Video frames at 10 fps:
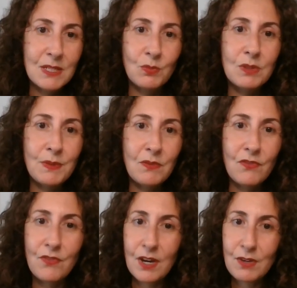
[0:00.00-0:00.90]
It will be
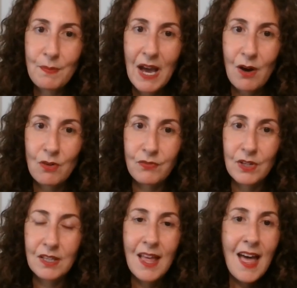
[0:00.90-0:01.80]
very
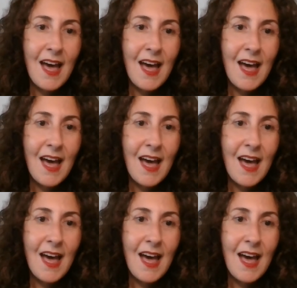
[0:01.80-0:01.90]
powerful,